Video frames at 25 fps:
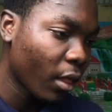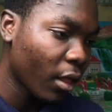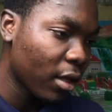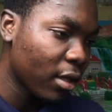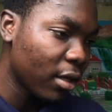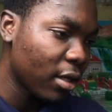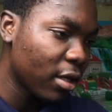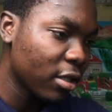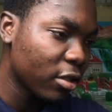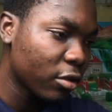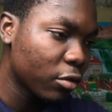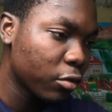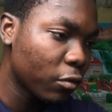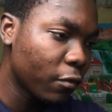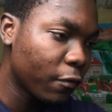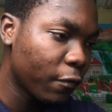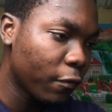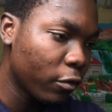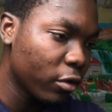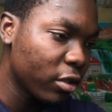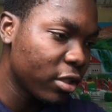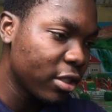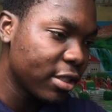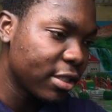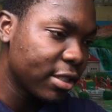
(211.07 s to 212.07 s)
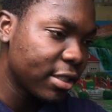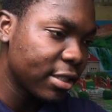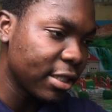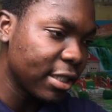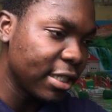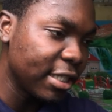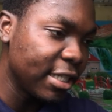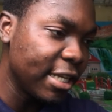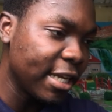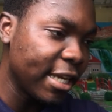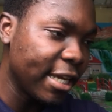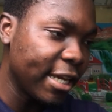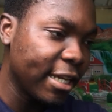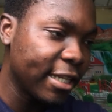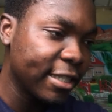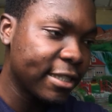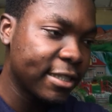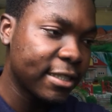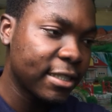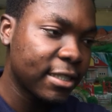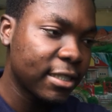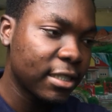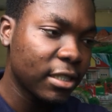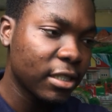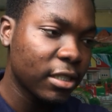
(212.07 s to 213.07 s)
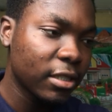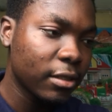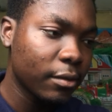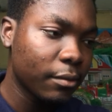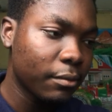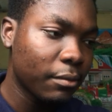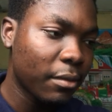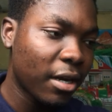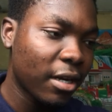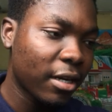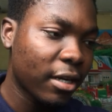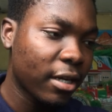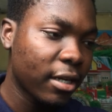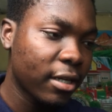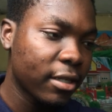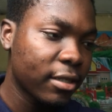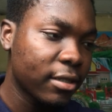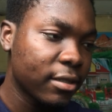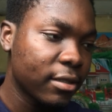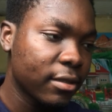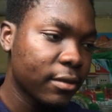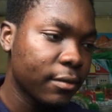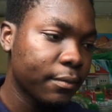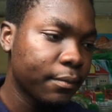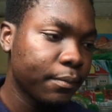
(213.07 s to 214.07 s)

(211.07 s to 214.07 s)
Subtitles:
Let's look for this E8 market.